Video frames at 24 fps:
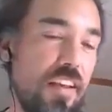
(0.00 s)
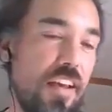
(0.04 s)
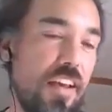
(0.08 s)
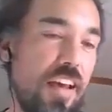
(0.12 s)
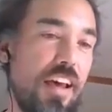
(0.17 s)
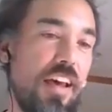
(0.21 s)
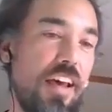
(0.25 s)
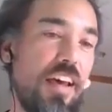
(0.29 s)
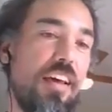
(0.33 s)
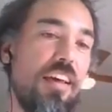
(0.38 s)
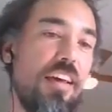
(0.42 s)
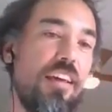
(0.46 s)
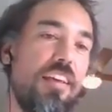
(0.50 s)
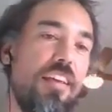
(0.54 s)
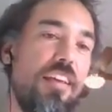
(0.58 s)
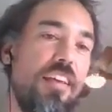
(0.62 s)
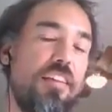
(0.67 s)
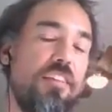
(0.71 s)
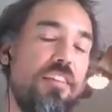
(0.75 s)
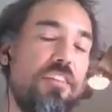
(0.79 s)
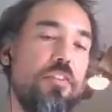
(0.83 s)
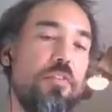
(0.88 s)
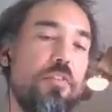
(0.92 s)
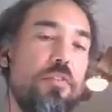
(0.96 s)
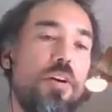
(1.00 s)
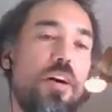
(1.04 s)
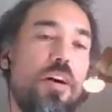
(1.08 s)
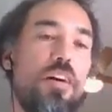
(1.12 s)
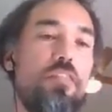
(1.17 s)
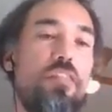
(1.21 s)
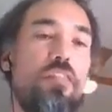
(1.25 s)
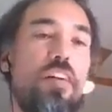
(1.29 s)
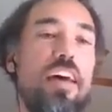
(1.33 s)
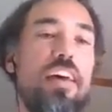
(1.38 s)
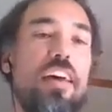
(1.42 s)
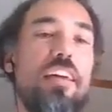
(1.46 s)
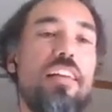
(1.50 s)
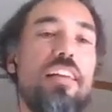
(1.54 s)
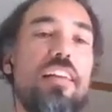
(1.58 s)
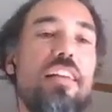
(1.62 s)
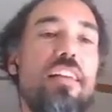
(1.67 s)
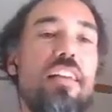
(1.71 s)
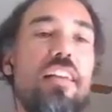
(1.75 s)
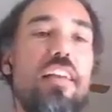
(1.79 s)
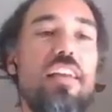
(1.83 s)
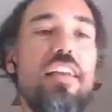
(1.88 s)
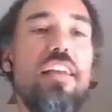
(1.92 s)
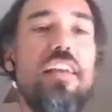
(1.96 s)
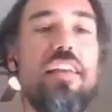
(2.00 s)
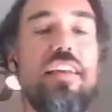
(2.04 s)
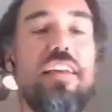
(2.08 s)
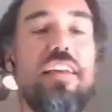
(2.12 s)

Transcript: uh, into a file.